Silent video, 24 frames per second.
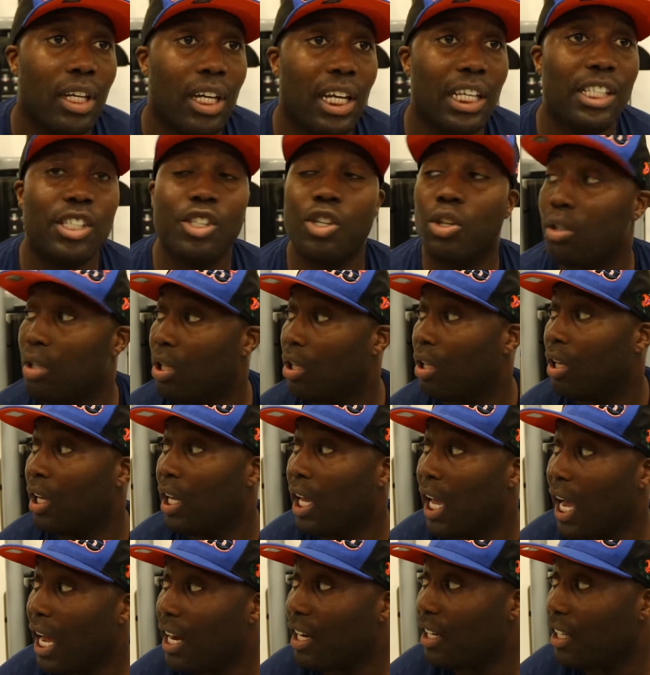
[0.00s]
It's good,
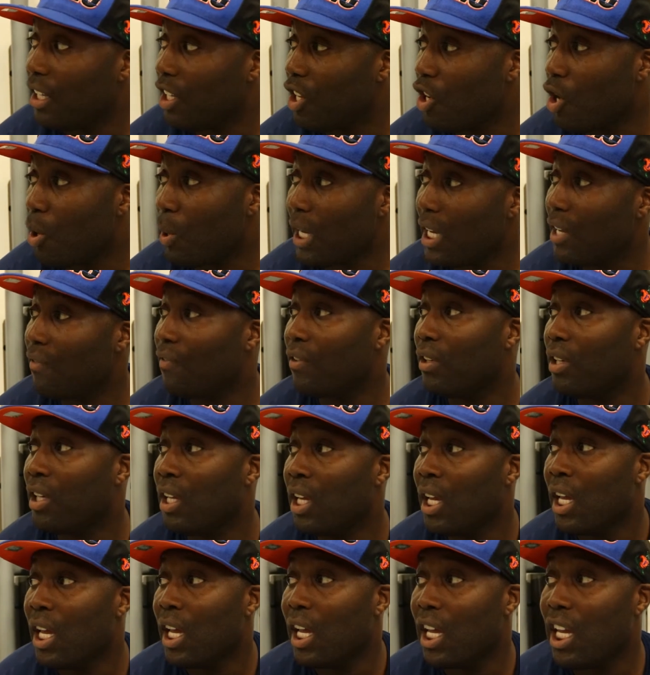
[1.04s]
and
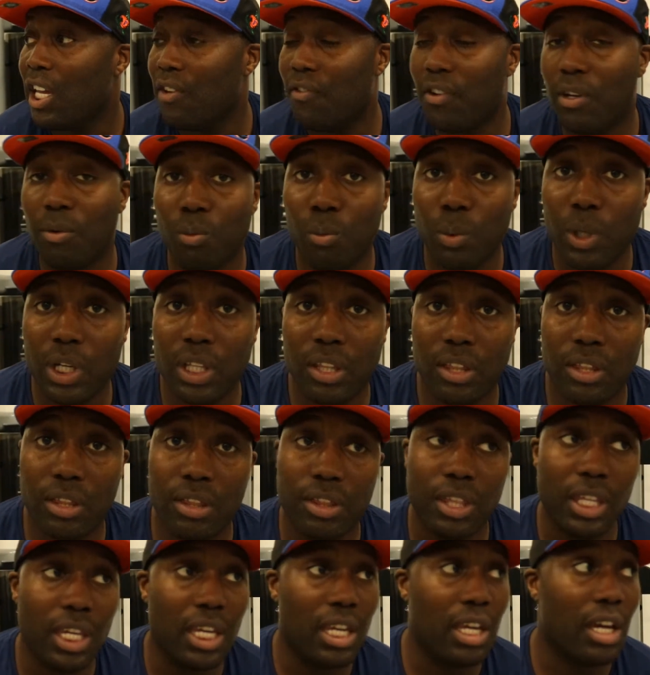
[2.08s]
even with
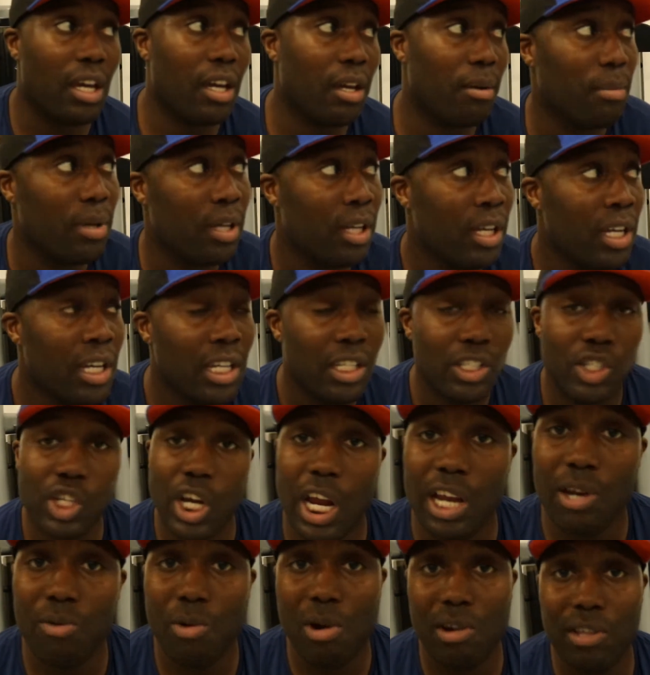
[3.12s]
the
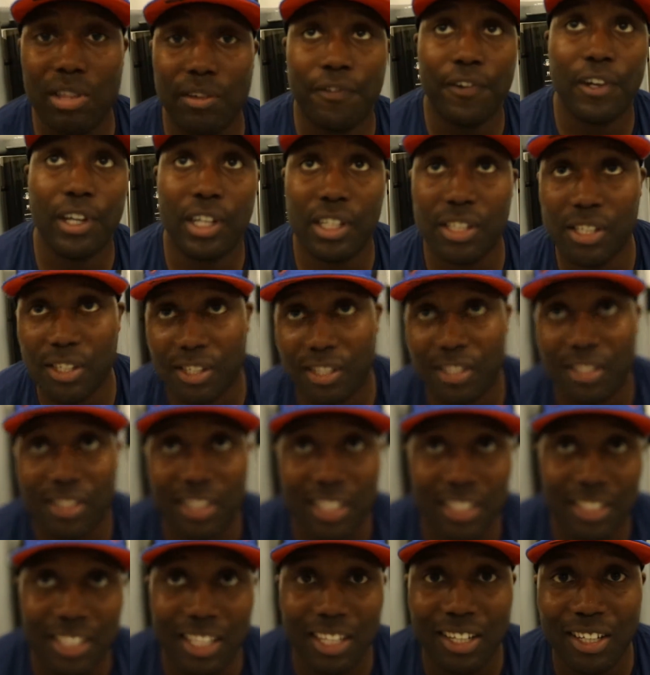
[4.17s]
January the 1st
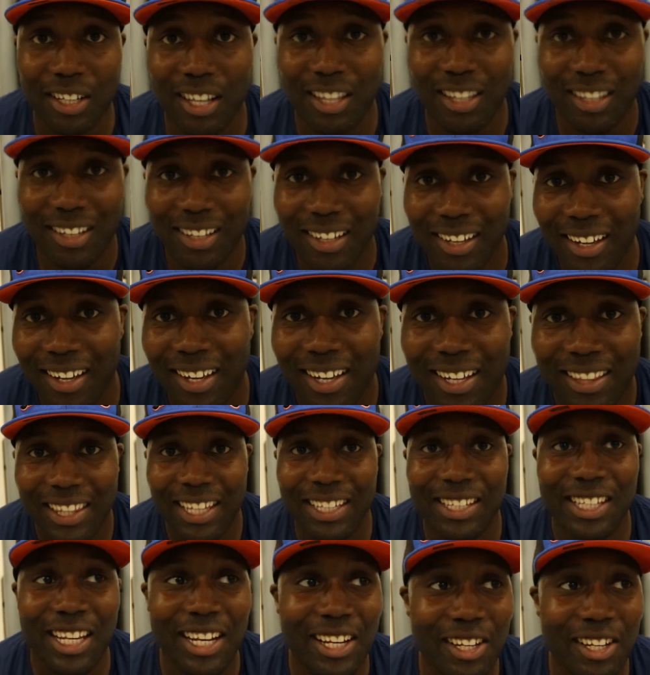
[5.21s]

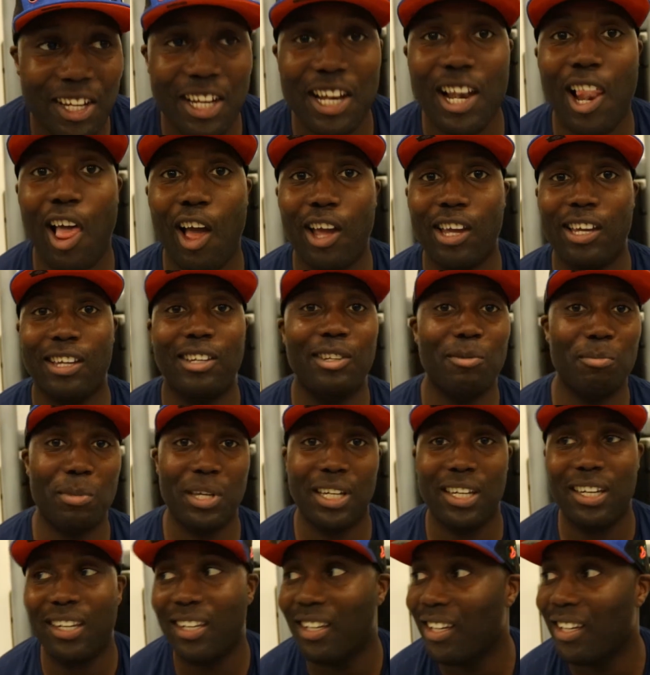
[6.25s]
that Dylan enlightened me.